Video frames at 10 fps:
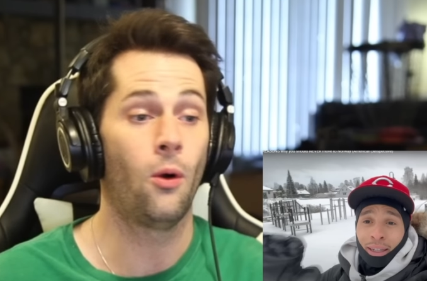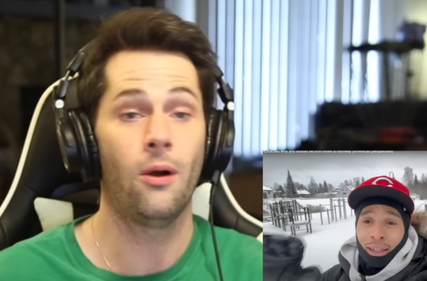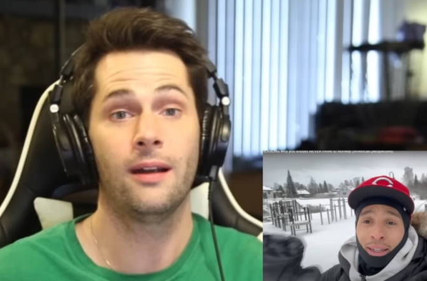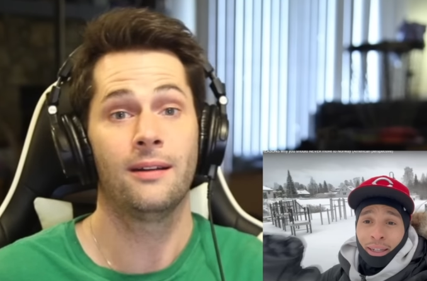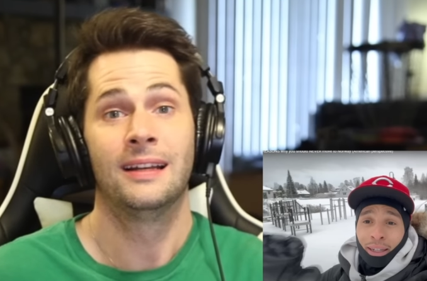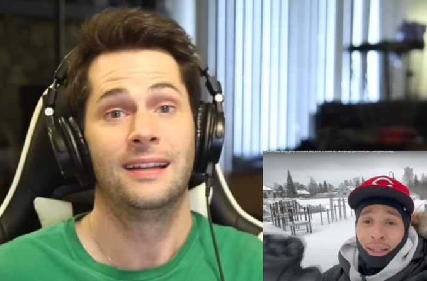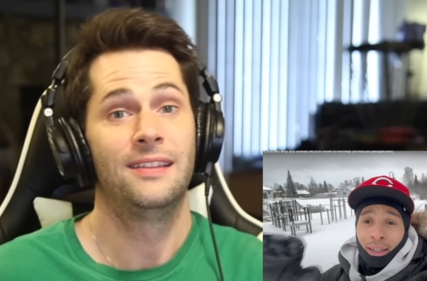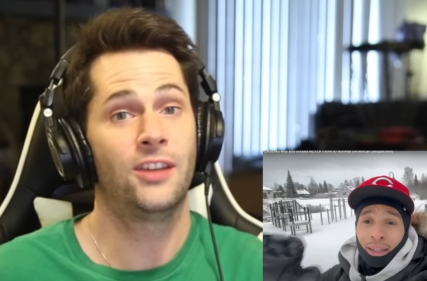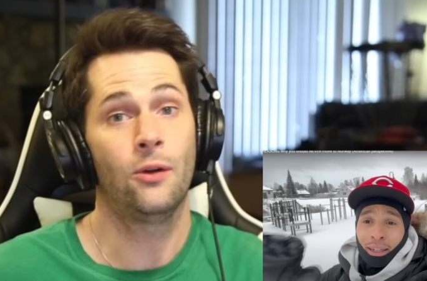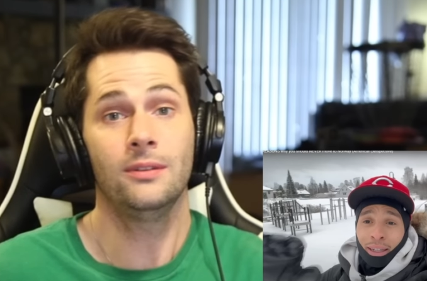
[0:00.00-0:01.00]
Speaker 1: Or
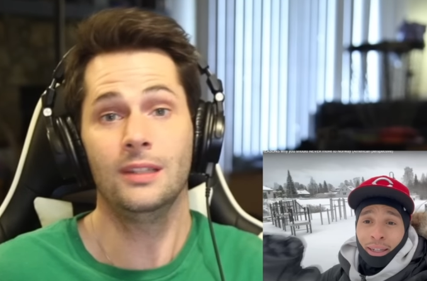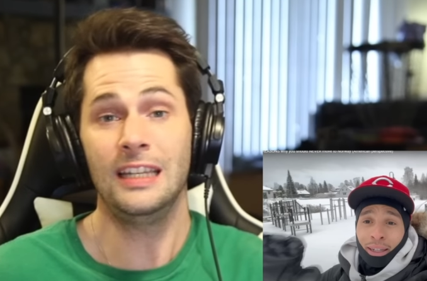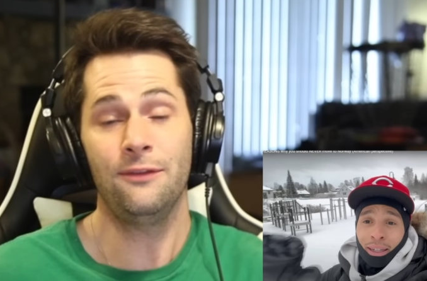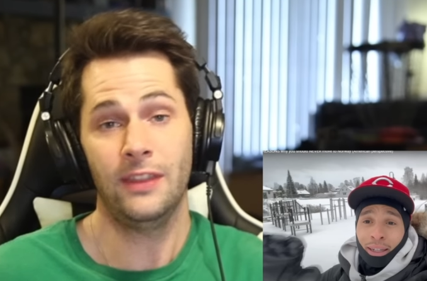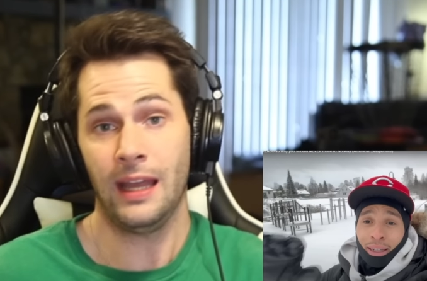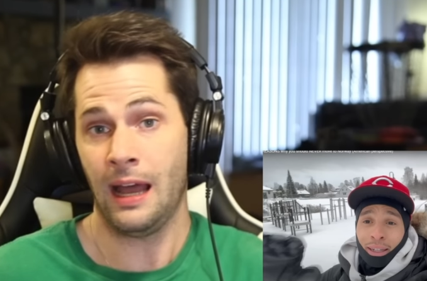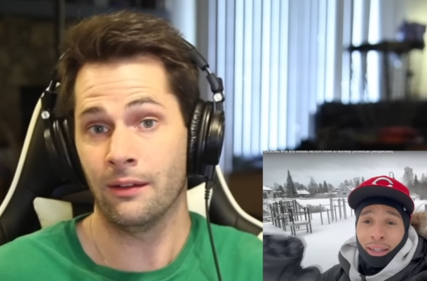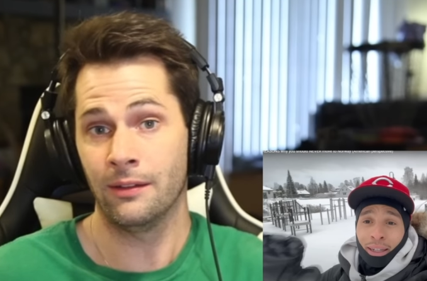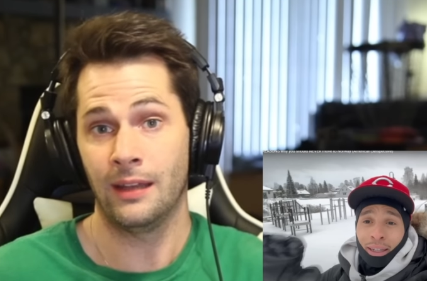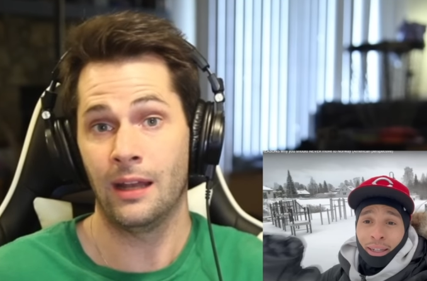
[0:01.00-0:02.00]
don't leave the
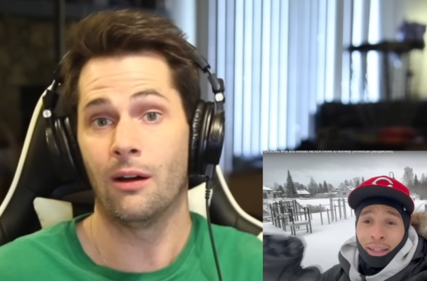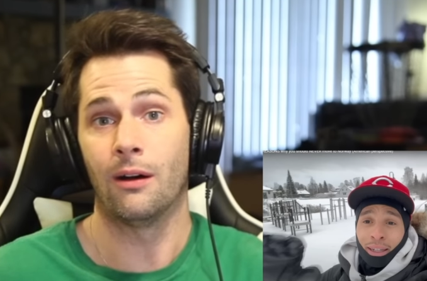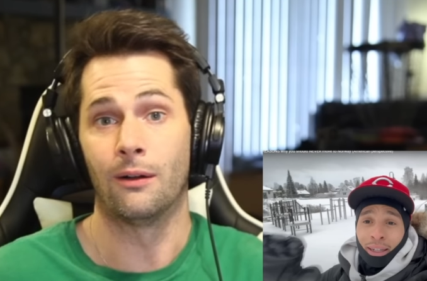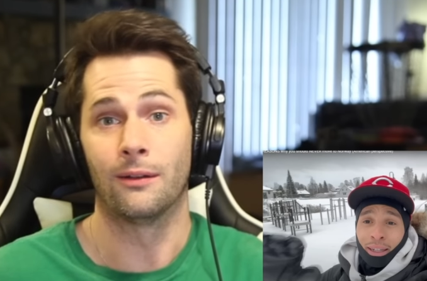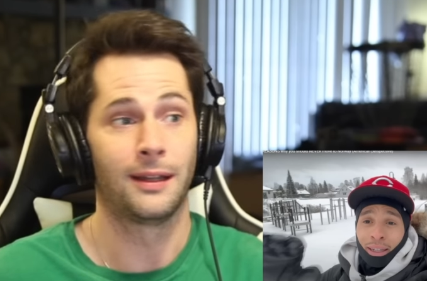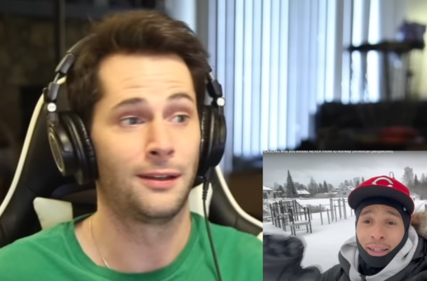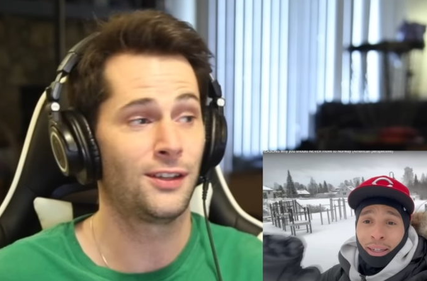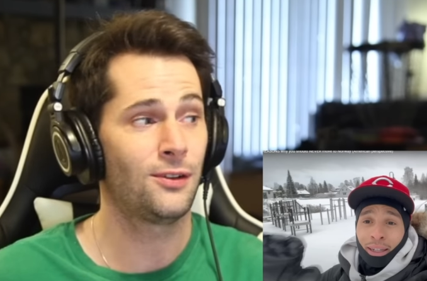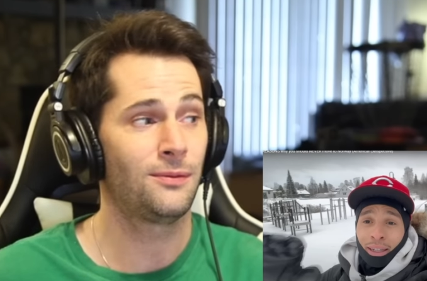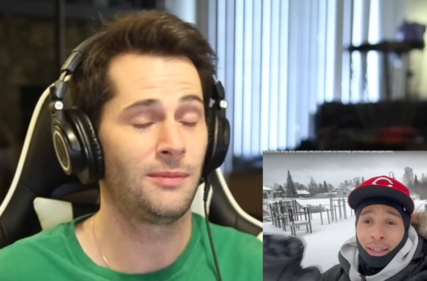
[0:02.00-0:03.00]
house at all and
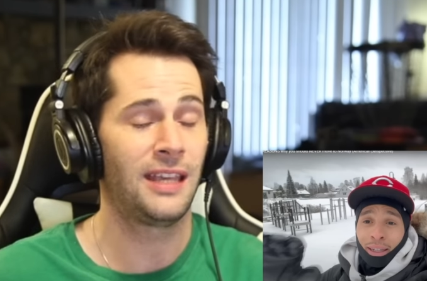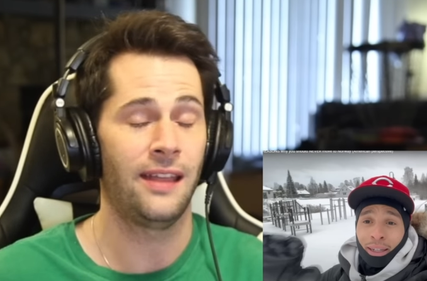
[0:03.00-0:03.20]
aren't